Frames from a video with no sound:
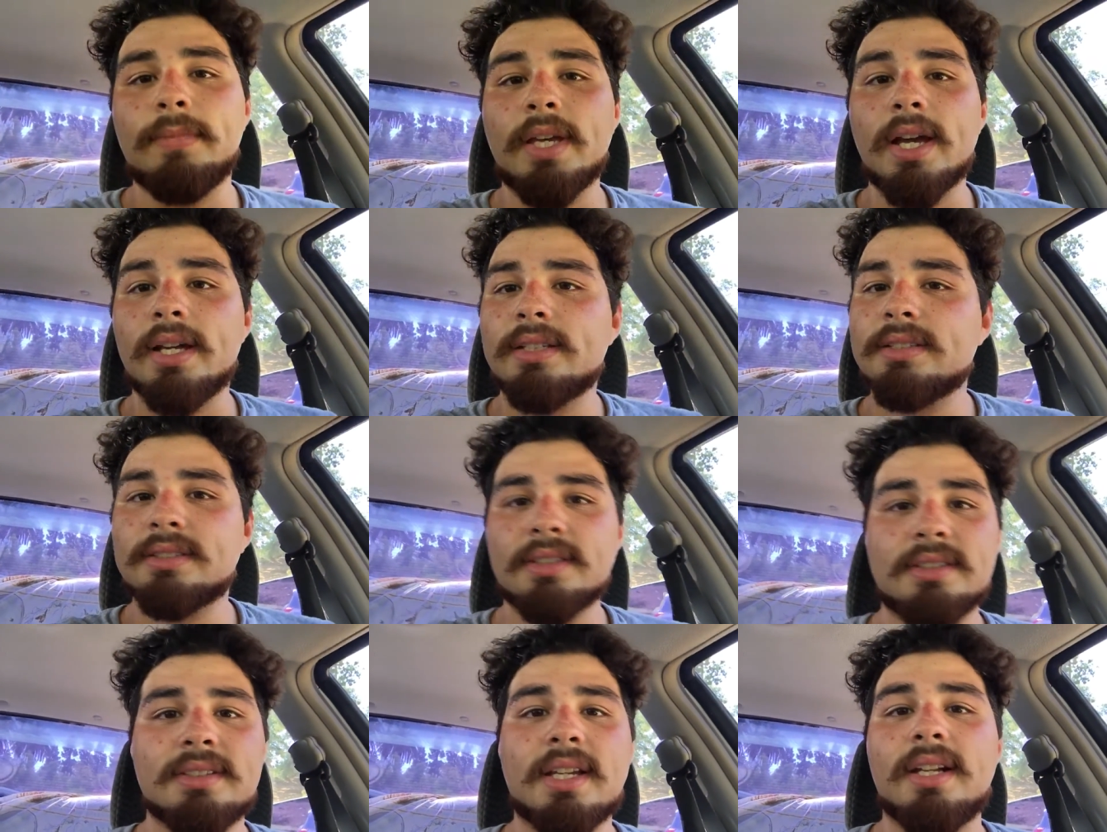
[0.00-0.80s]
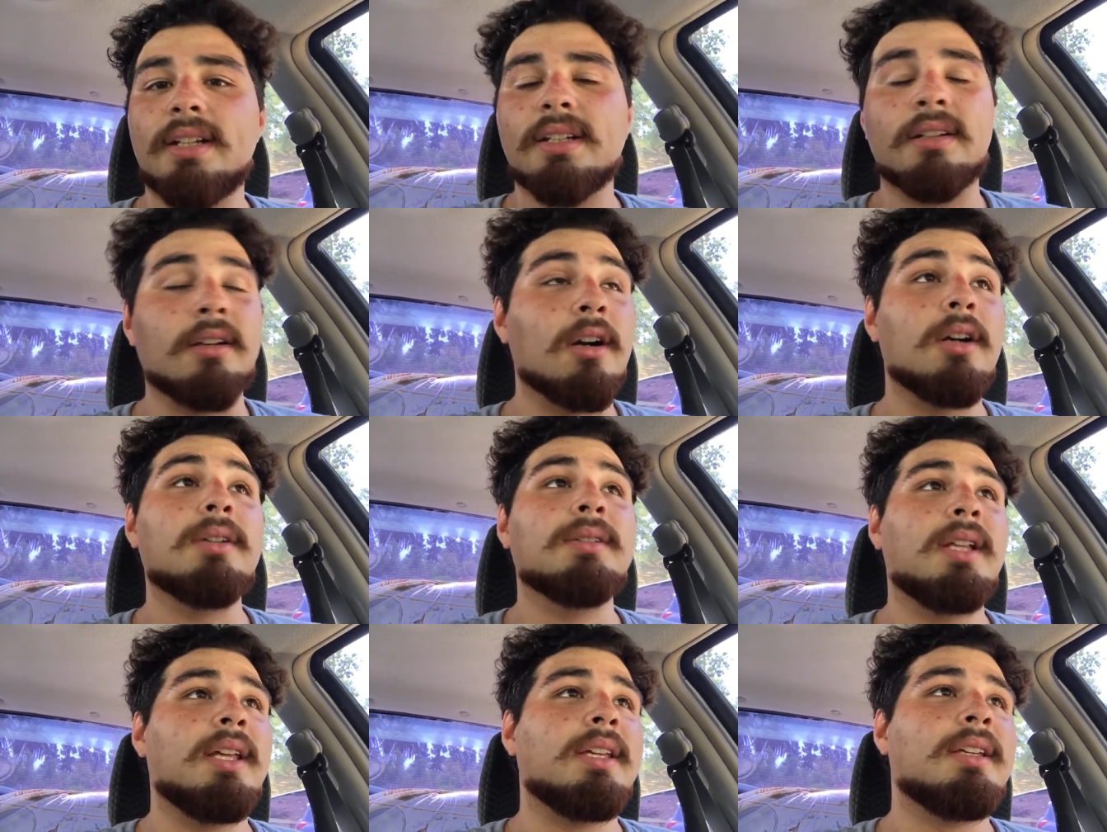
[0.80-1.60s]
yeah i just decided to
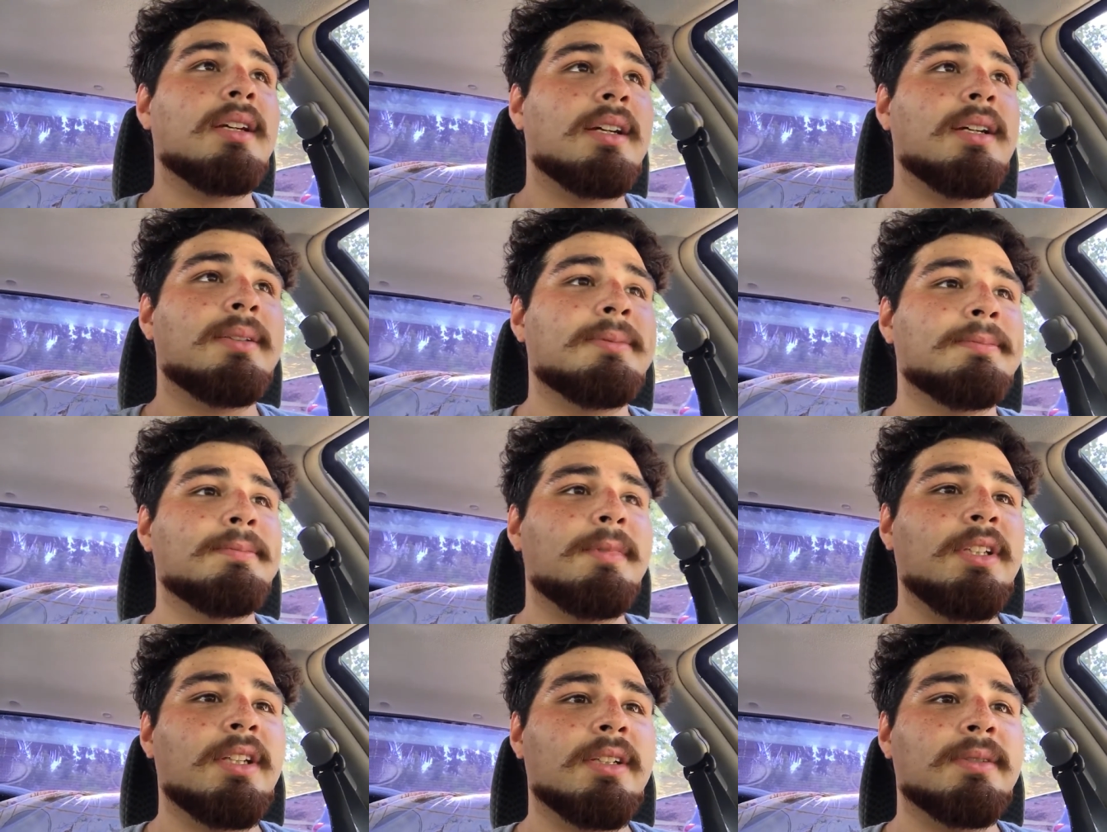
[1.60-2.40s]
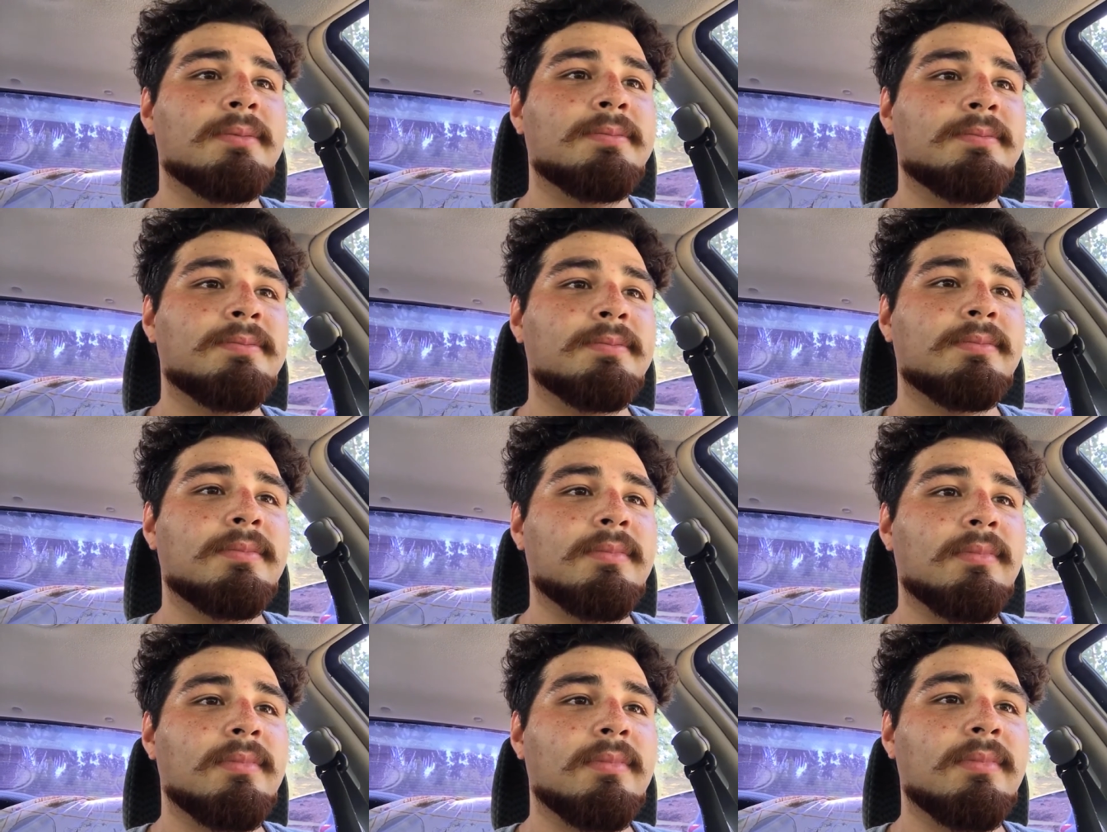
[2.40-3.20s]
go like um, you know
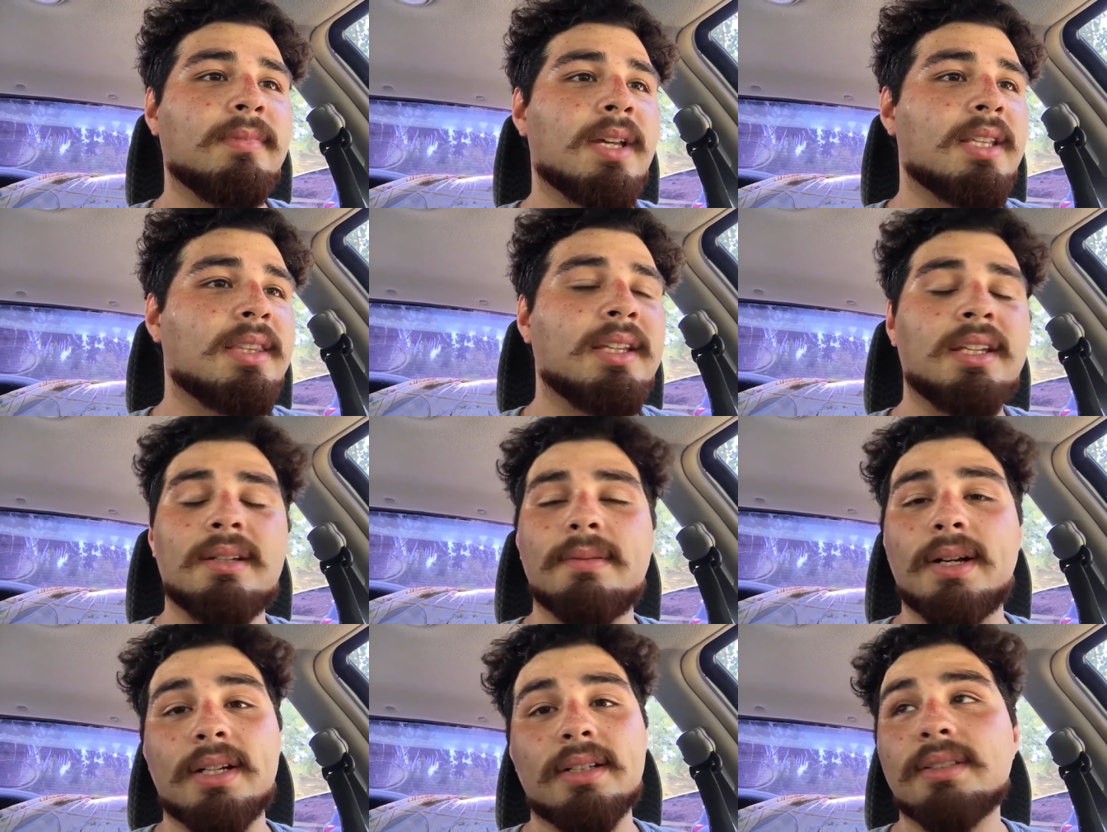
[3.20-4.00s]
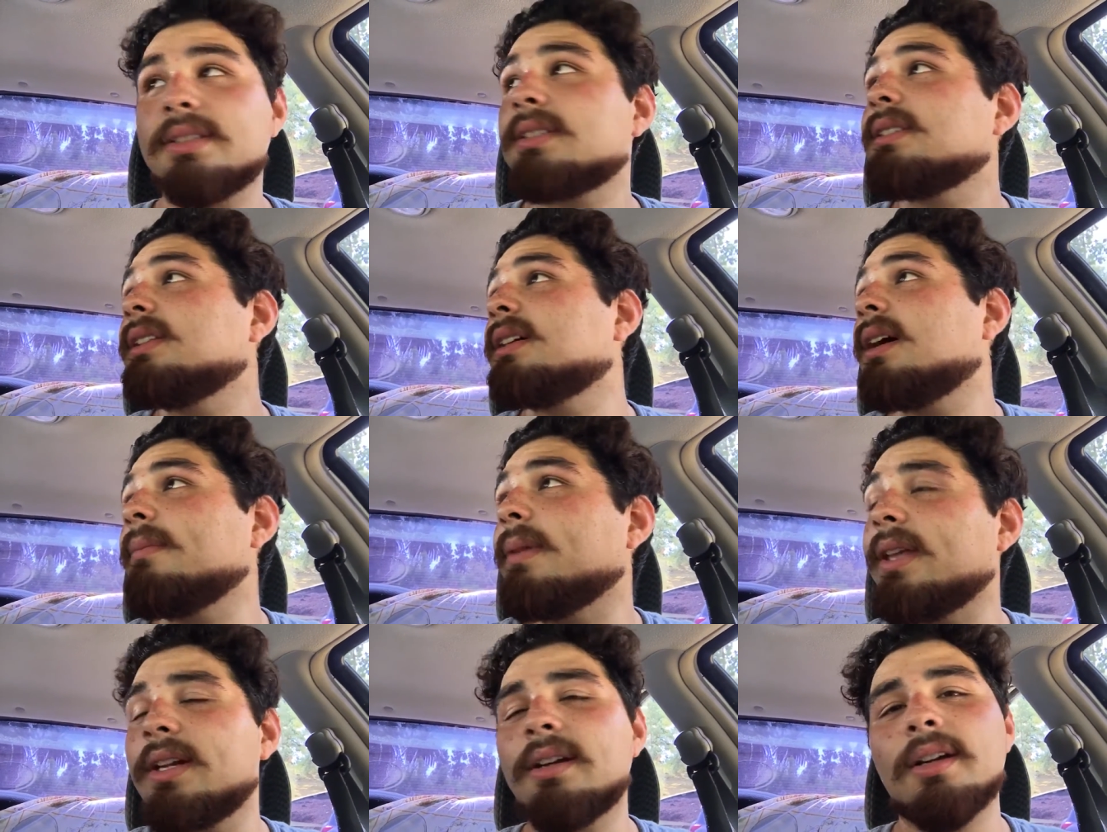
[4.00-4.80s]
not thinking about it just you know i
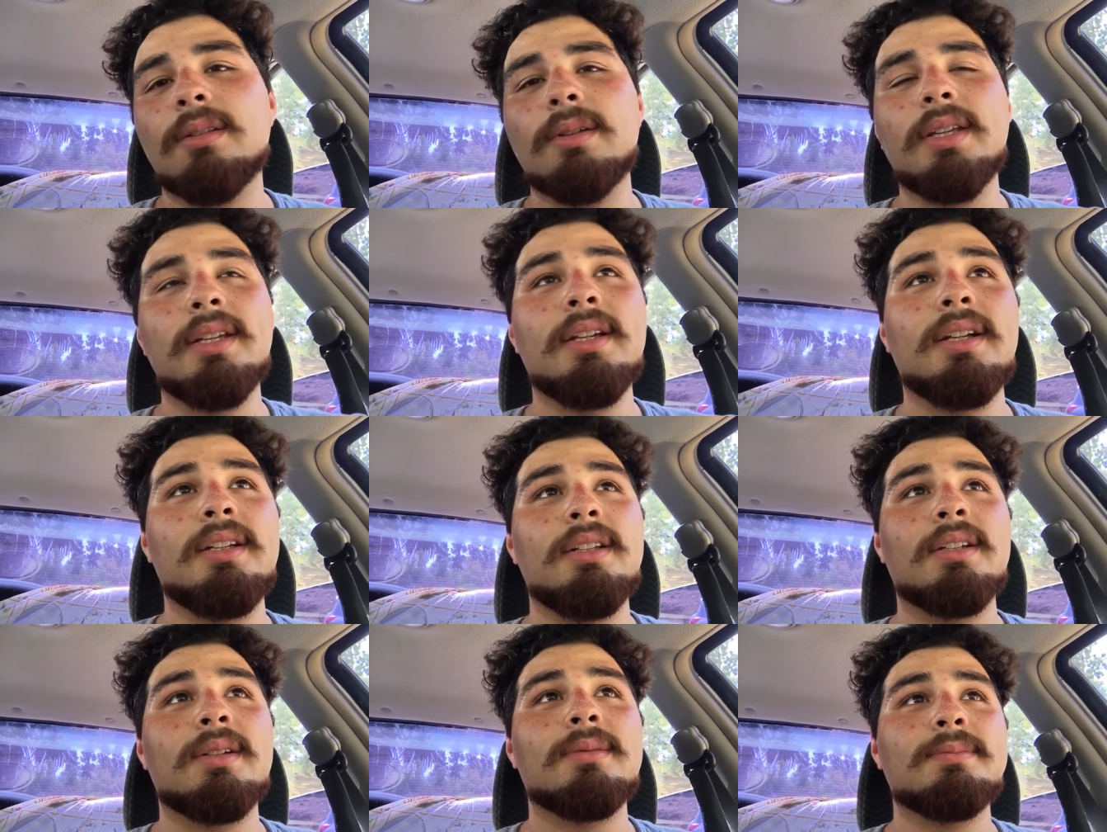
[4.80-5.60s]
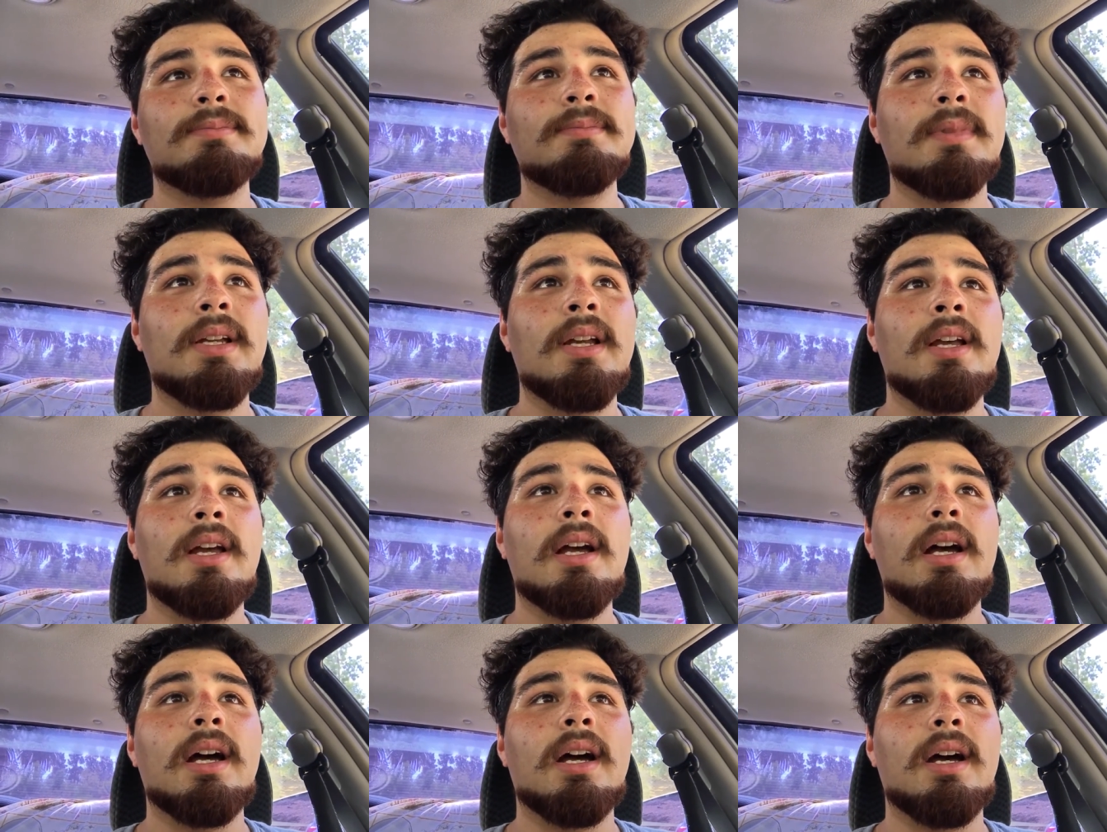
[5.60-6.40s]
made it all the way here you know
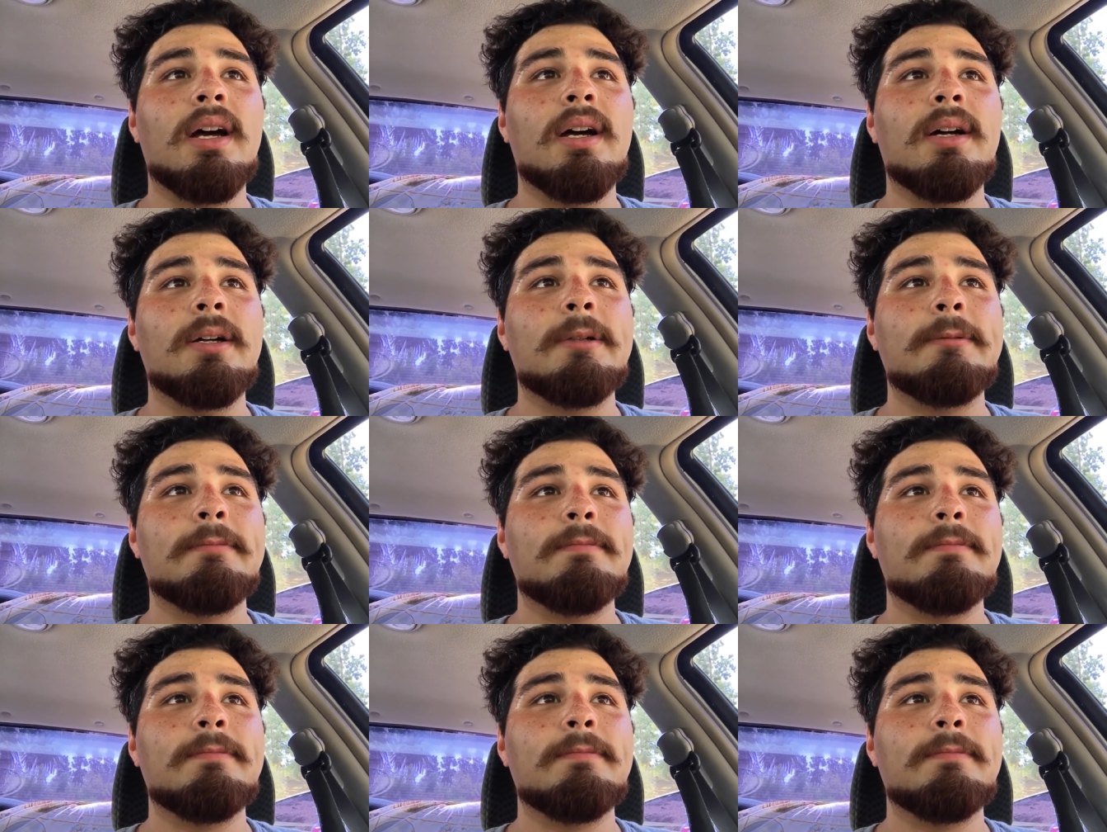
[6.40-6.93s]
uh,